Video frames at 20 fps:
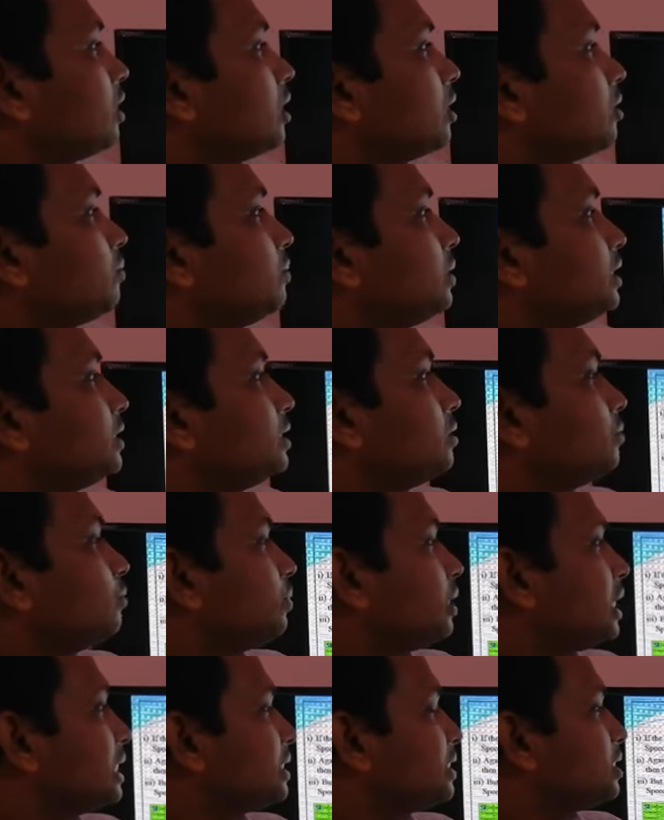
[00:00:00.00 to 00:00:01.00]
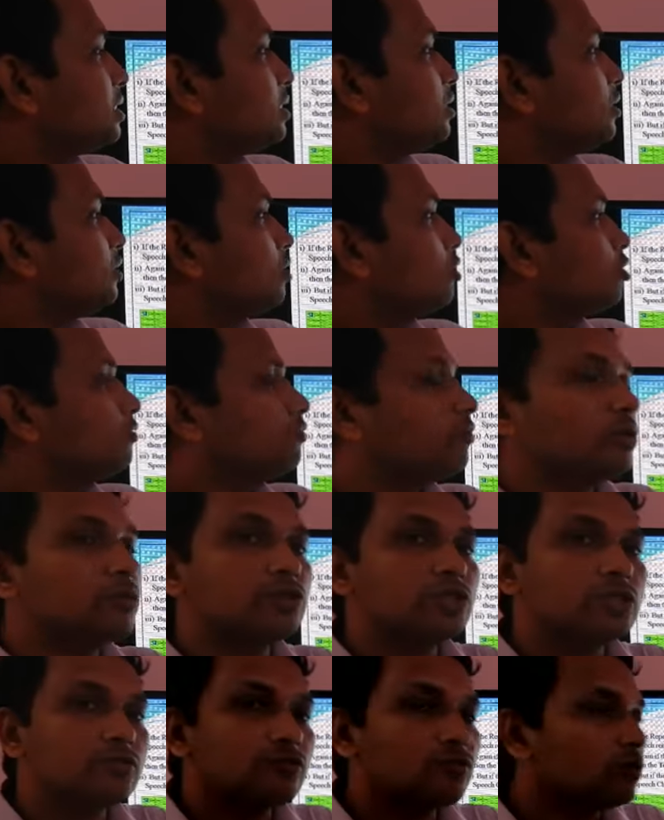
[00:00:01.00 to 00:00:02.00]
verb is in present or
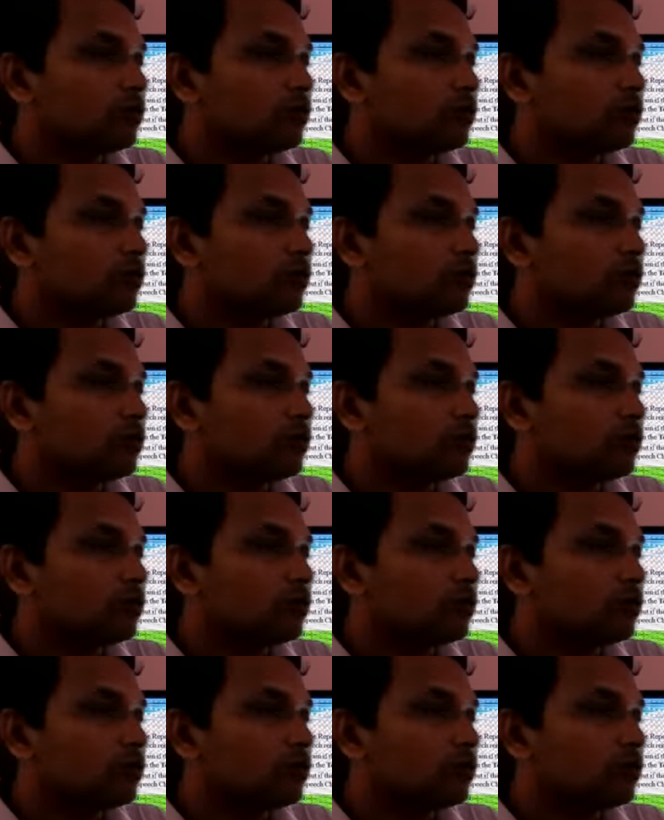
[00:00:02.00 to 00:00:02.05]
future